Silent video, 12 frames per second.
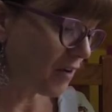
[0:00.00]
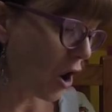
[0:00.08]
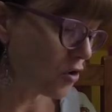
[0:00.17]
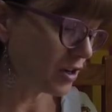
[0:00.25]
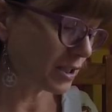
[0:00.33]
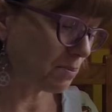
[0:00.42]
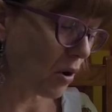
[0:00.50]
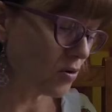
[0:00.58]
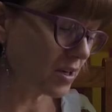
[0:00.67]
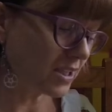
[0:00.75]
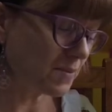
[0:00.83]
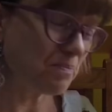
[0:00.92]
hocus
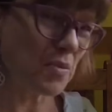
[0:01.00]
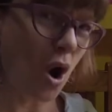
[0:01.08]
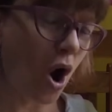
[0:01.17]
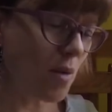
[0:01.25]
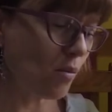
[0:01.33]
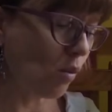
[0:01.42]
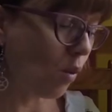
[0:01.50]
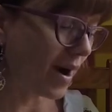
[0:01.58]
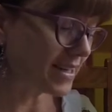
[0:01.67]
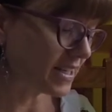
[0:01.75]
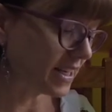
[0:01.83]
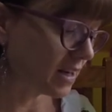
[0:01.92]
pocus, I'm
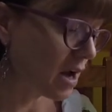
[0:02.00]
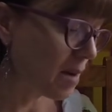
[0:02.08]
waiting.